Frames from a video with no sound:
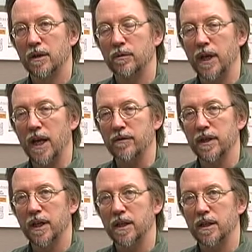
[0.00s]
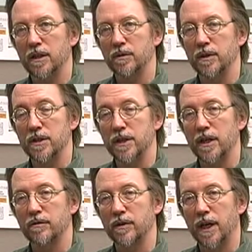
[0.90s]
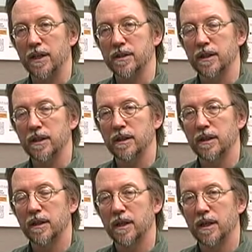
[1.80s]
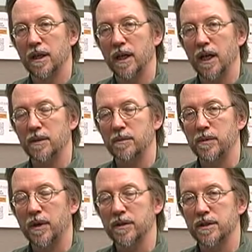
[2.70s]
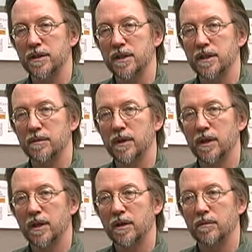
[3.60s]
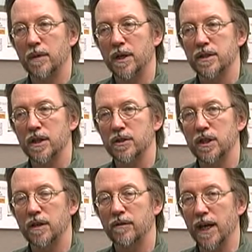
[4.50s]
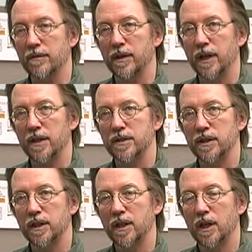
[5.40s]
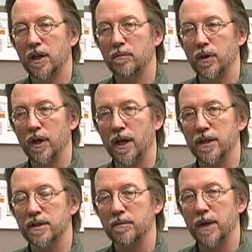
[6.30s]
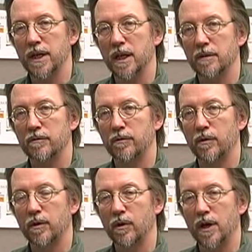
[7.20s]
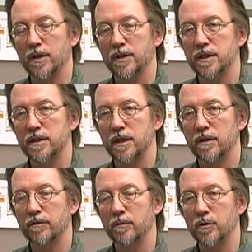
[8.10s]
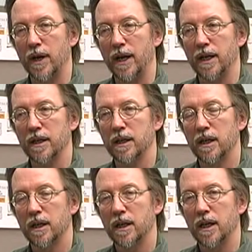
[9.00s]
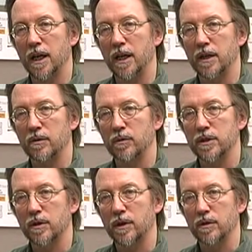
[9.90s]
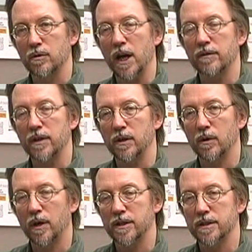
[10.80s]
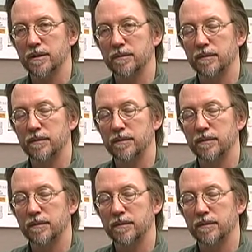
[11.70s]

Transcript: We have to get to a desired velocity, and the propulsion system must achieve that velocity plus make up for losses from drag and what's called gravity loss.